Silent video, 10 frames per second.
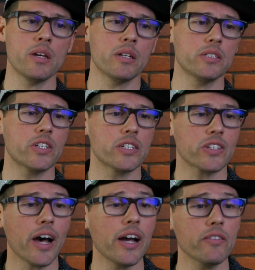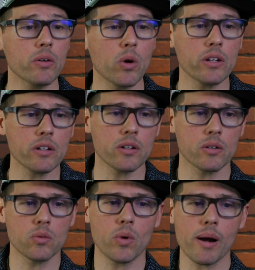He says, hi, everyone.
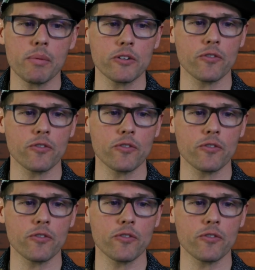Robert